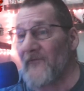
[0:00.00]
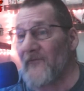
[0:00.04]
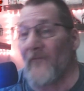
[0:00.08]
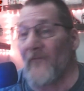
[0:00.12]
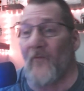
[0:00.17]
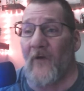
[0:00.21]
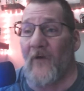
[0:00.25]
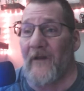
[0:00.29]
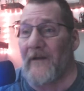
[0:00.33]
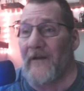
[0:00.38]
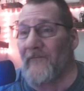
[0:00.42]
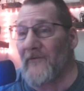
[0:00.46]
or
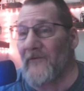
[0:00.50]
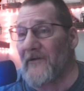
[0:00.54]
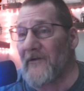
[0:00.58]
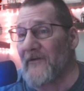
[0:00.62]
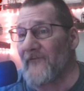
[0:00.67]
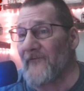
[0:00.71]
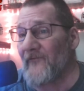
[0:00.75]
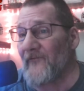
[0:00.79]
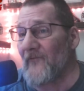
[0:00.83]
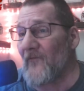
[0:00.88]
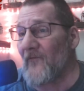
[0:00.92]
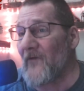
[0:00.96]
whatever it
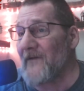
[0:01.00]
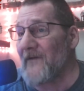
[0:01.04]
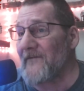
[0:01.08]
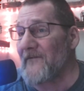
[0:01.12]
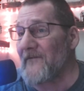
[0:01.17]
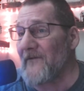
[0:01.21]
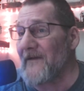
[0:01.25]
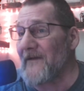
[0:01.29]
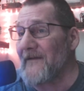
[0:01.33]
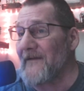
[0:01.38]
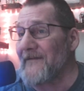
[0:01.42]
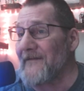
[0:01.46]
is you want to
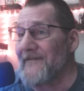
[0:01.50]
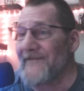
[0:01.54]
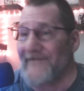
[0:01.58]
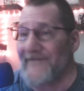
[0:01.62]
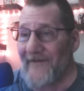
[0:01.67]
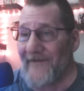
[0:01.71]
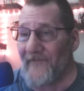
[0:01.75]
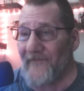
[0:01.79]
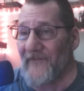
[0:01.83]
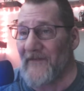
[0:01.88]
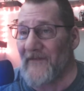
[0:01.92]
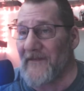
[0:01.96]
drink,
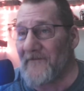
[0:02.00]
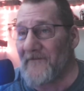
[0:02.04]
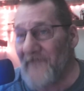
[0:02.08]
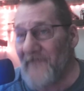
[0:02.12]
something to